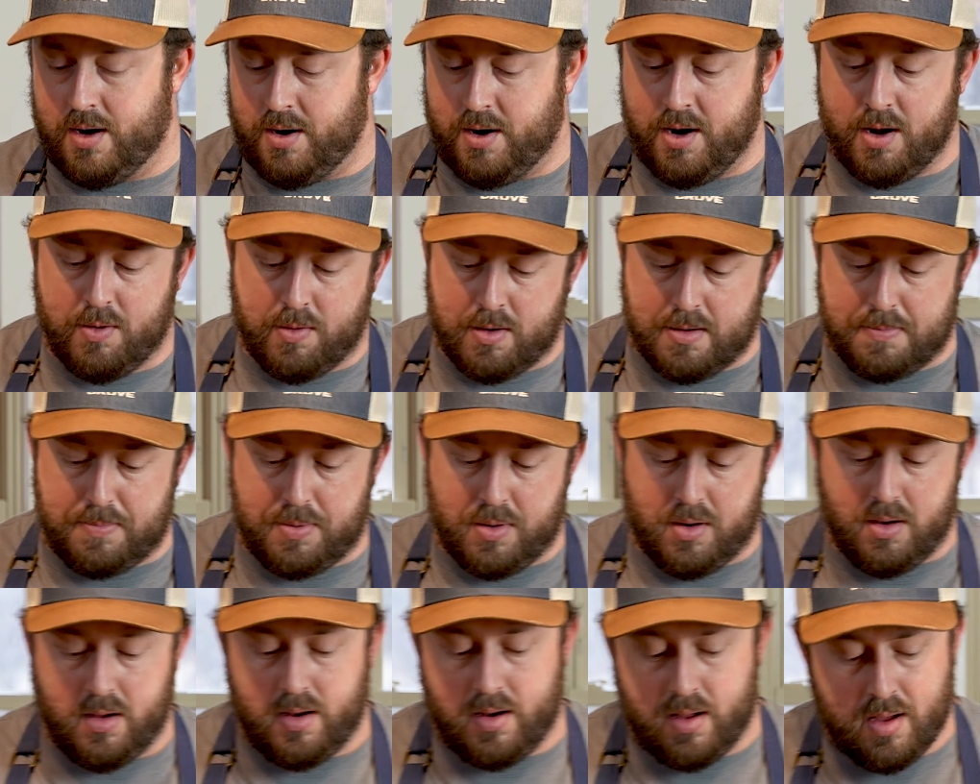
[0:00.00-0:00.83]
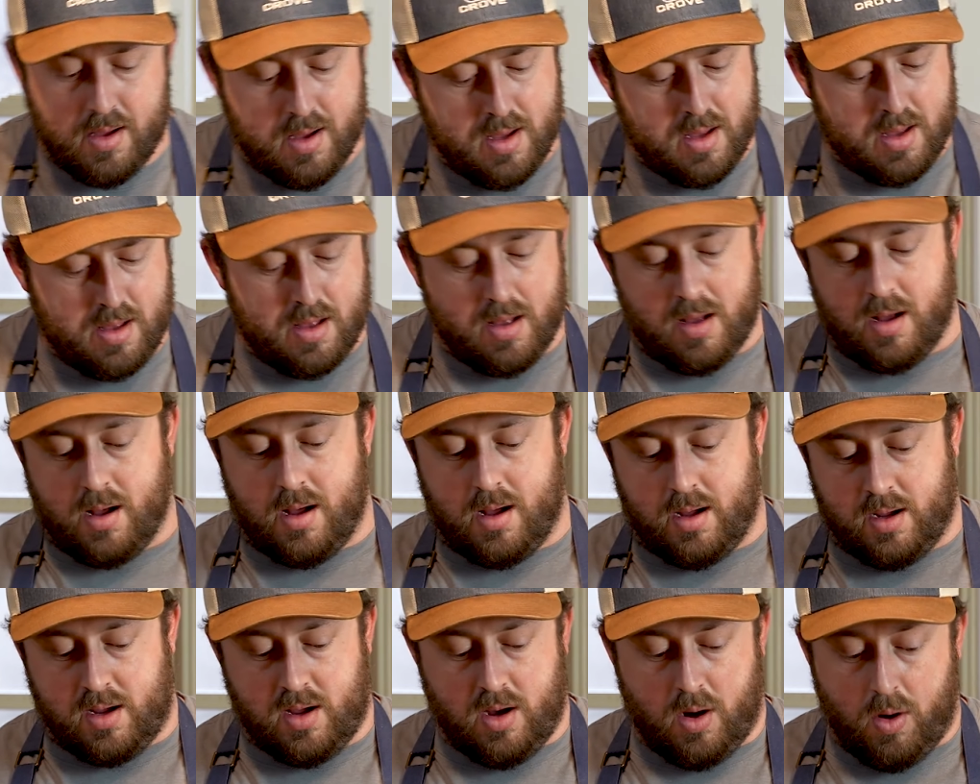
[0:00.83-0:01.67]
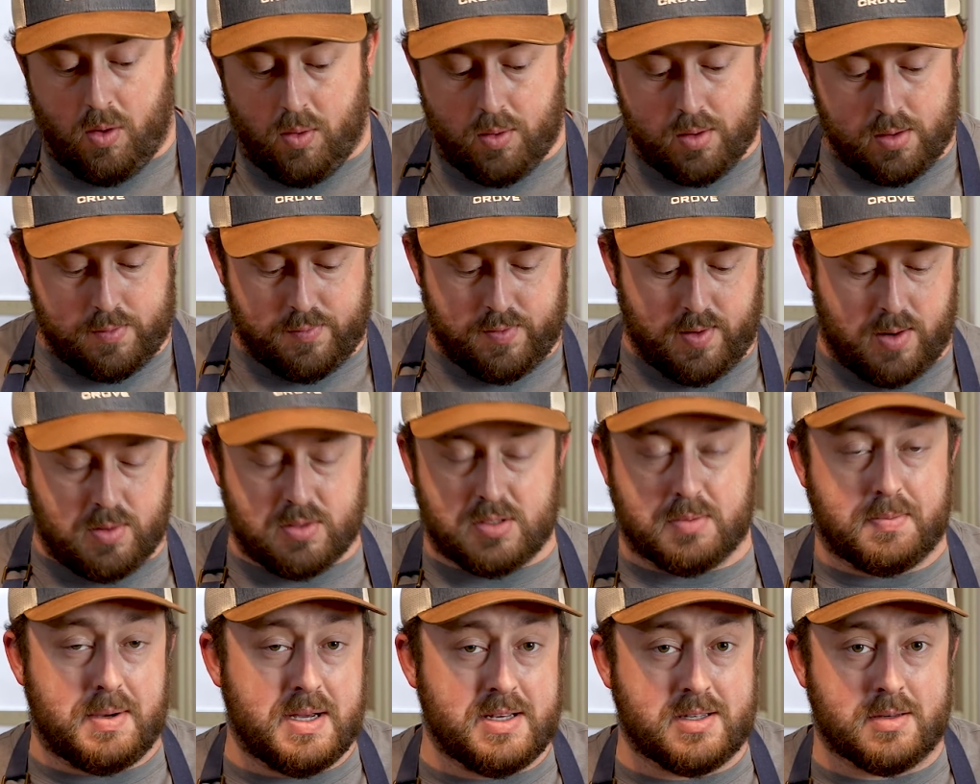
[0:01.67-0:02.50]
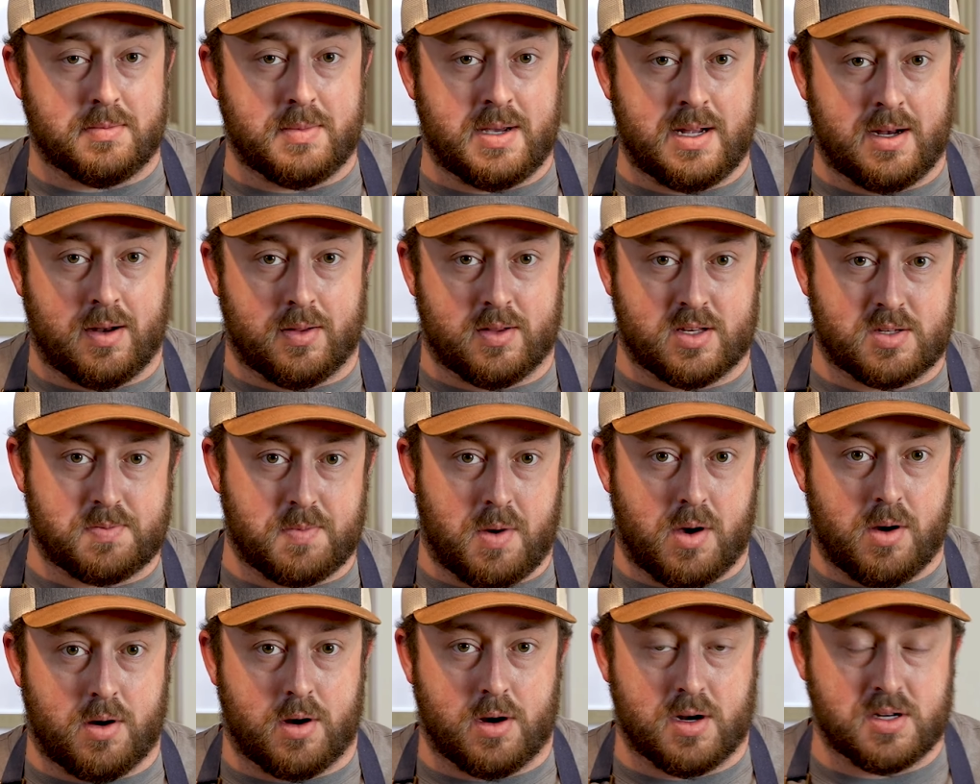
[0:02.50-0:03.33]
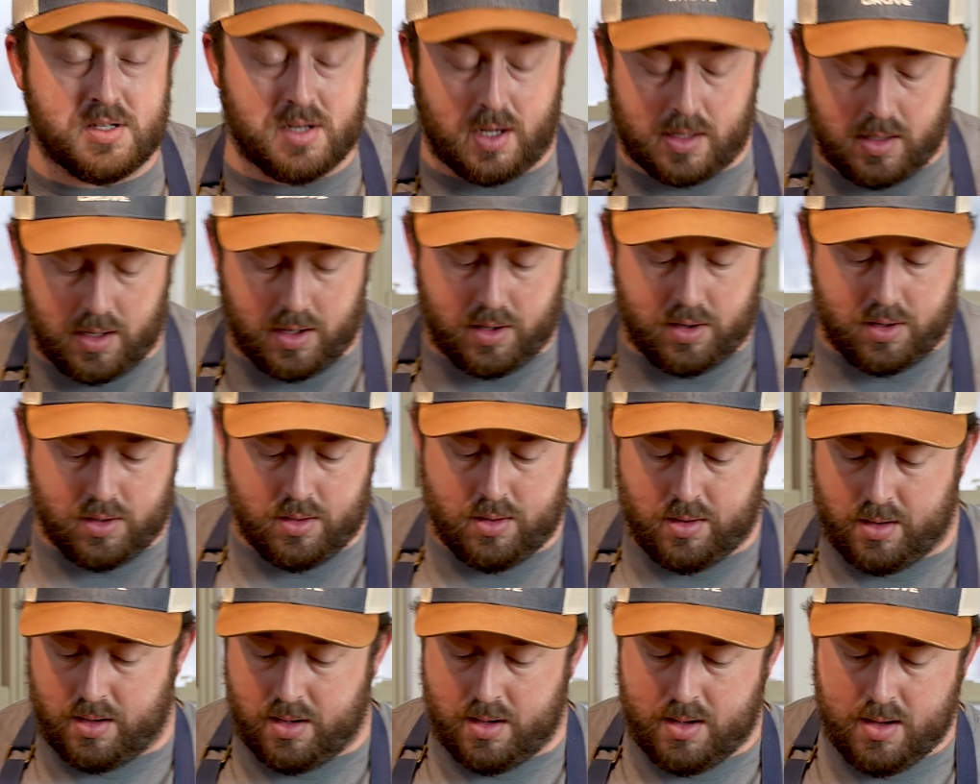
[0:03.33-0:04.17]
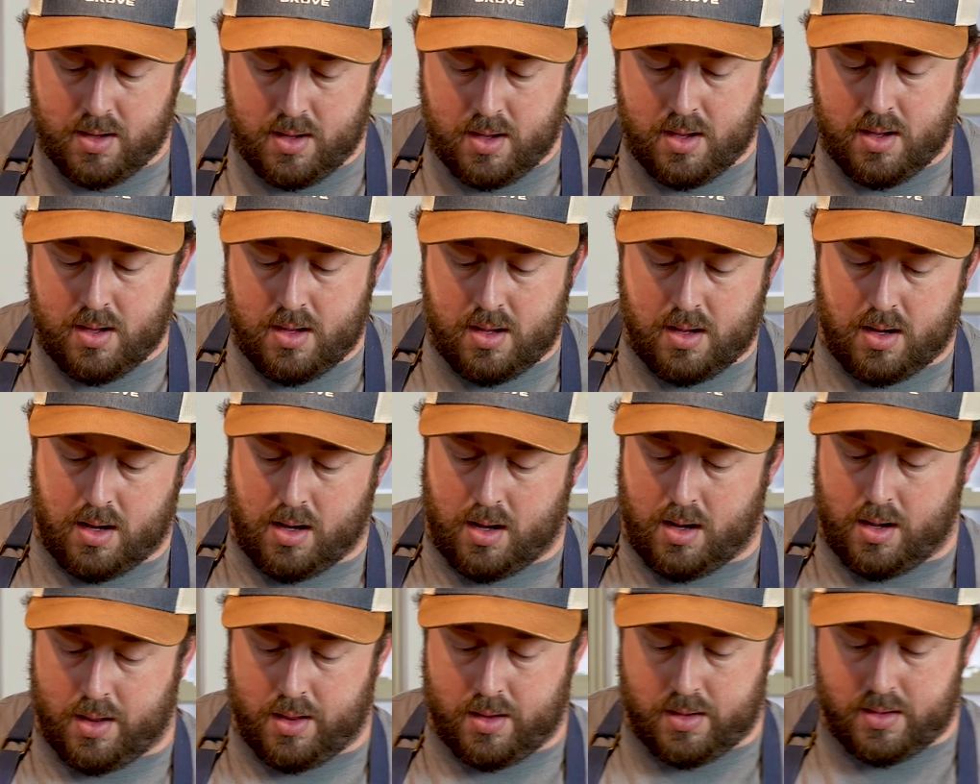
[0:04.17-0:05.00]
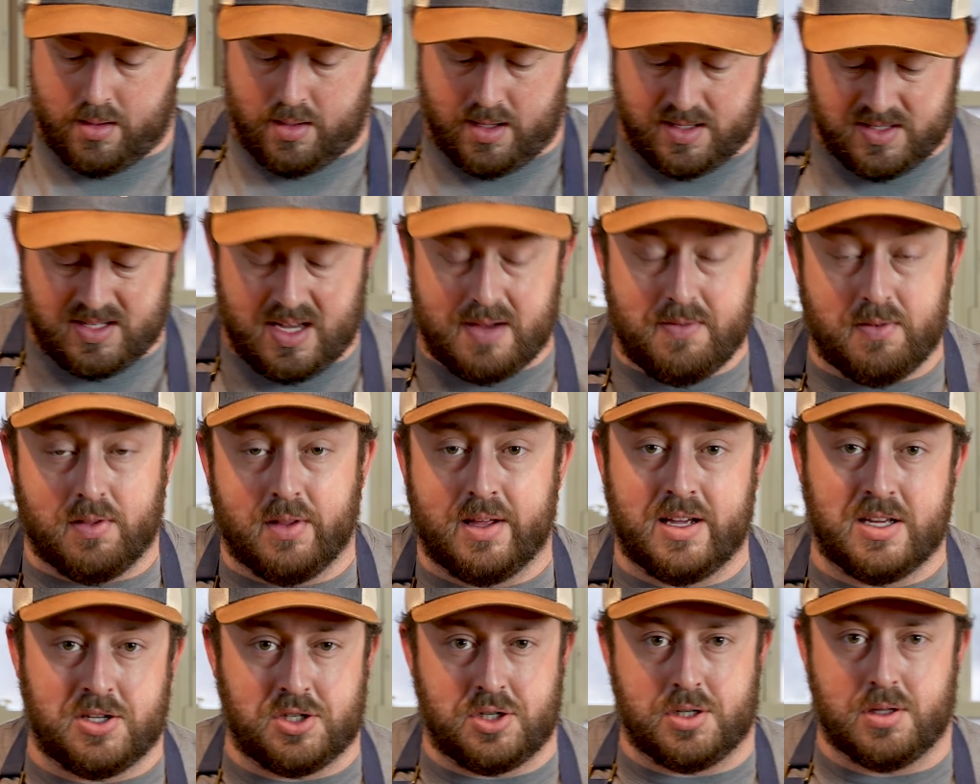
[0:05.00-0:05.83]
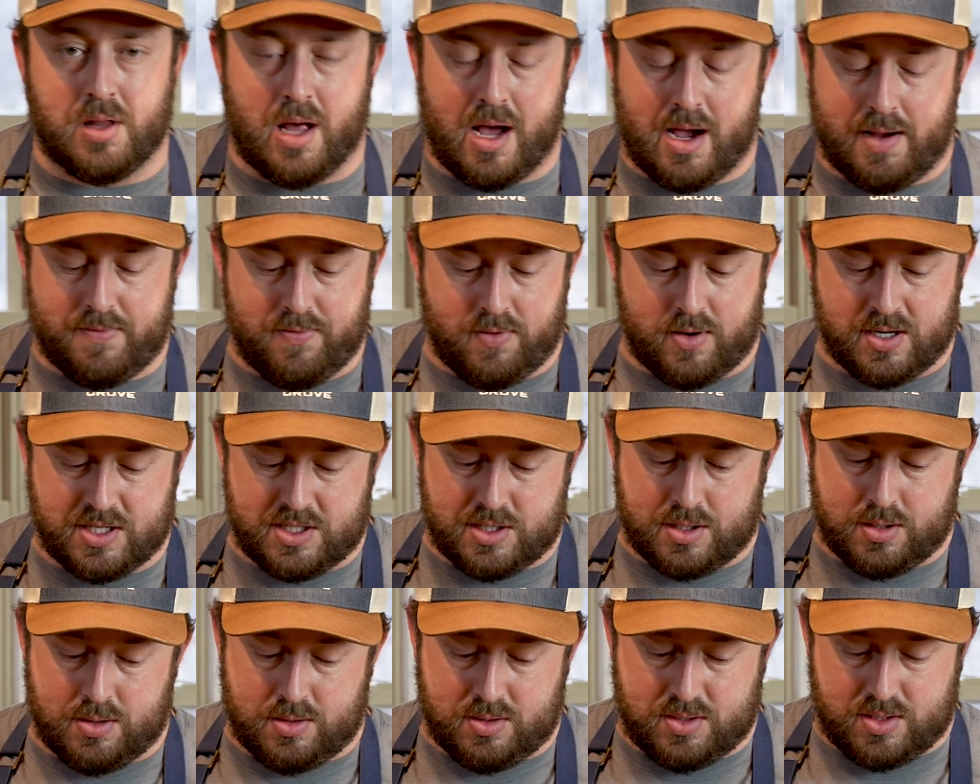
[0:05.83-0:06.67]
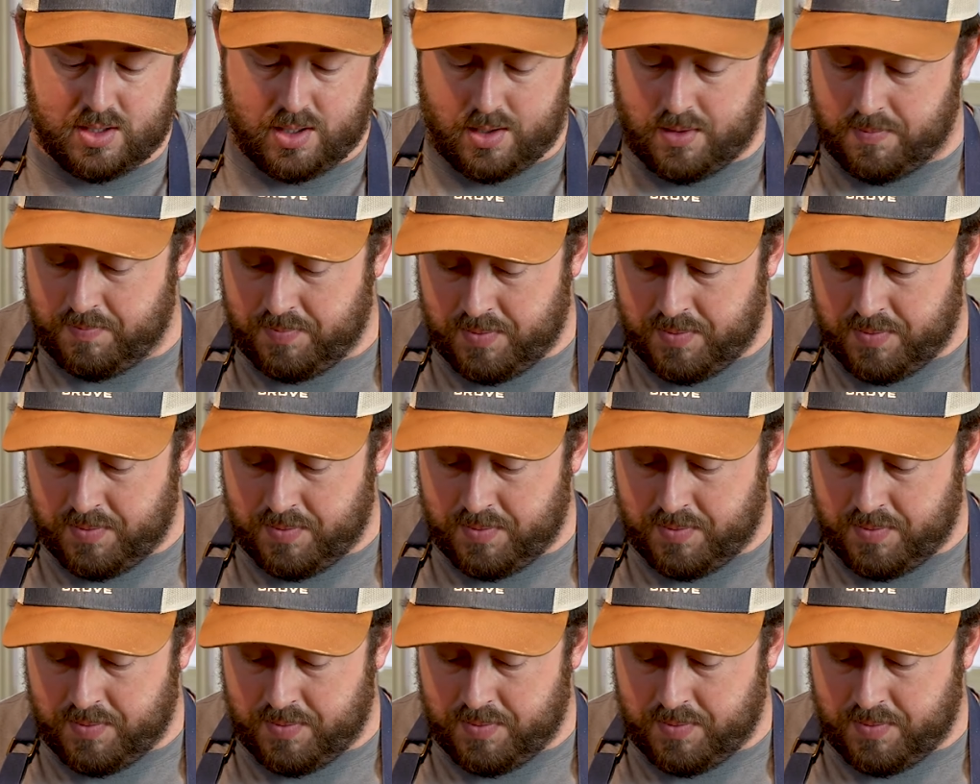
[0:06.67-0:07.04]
You don't want to put a cold or frozen piece of meat on the smoker. It's not going to cook as evenly as you'd like for it to. So,